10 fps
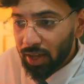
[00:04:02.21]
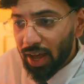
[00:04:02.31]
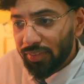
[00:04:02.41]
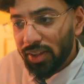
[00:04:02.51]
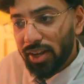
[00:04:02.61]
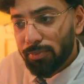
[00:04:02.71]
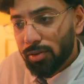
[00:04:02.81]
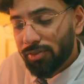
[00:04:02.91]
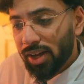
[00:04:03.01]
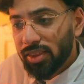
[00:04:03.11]
And then I
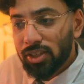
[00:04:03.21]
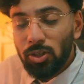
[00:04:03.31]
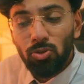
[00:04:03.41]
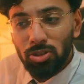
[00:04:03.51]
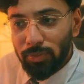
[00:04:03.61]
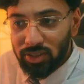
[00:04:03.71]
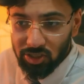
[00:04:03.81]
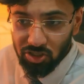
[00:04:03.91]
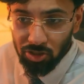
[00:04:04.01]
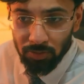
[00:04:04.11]
provide the user
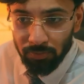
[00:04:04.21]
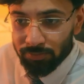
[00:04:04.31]
message.